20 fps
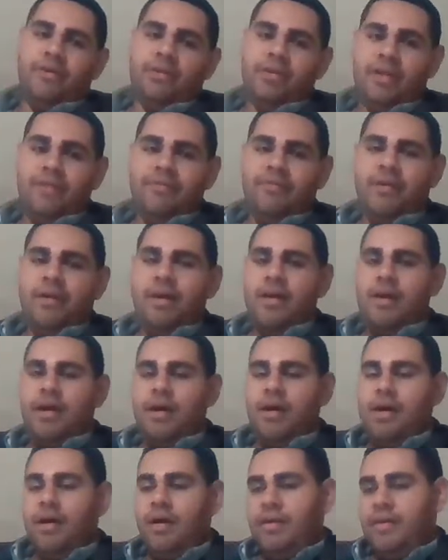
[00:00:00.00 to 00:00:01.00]
living in
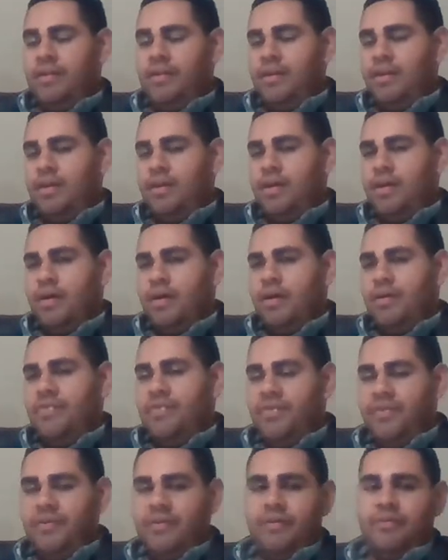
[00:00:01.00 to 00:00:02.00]
a
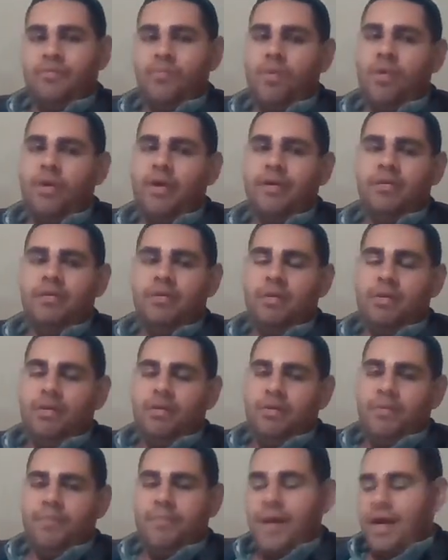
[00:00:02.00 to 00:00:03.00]
third world,
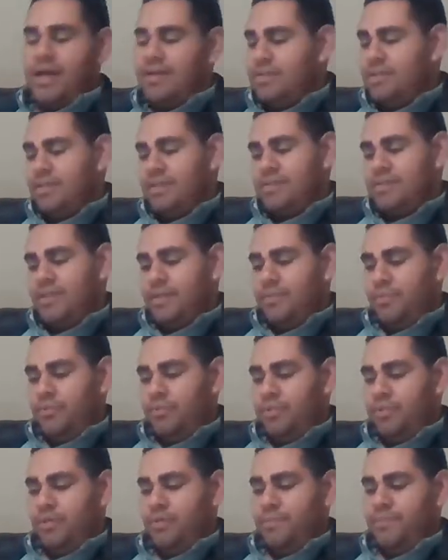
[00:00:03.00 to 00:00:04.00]
país de tercer
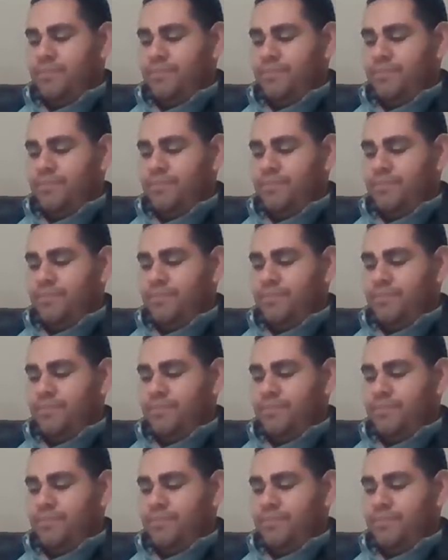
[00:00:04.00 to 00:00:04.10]
mundo.